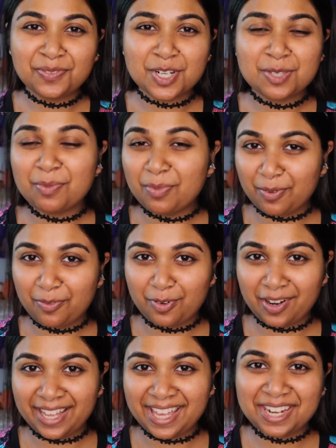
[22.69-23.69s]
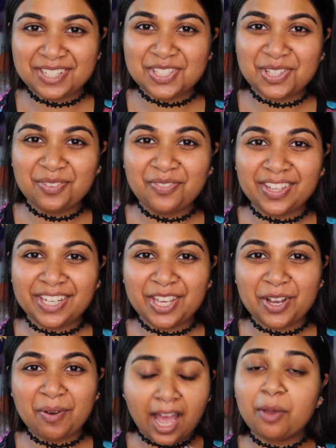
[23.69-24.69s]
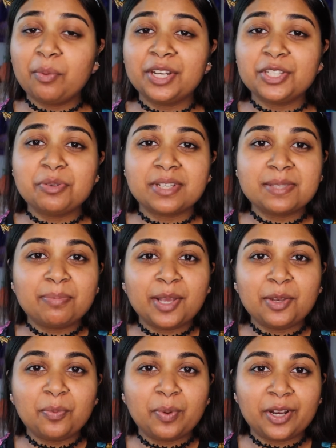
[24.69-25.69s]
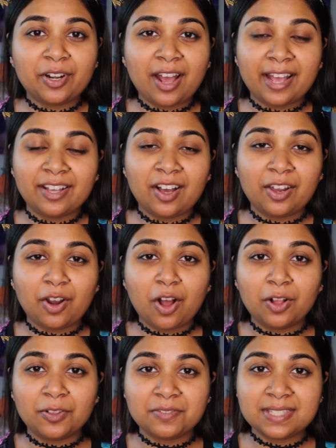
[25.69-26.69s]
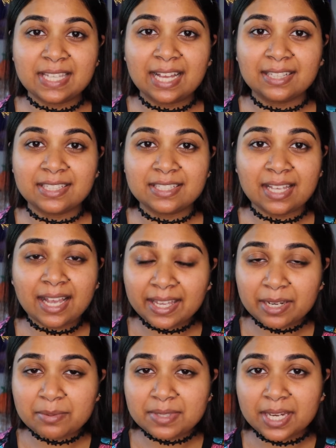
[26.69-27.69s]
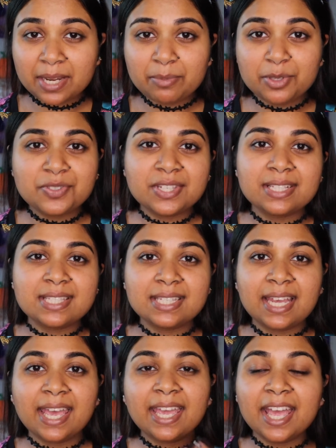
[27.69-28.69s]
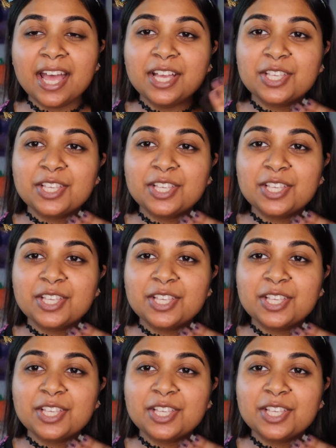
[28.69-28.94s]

first, before I get into the video, I wanted to explain where I got all of Sally's items that I'm using today.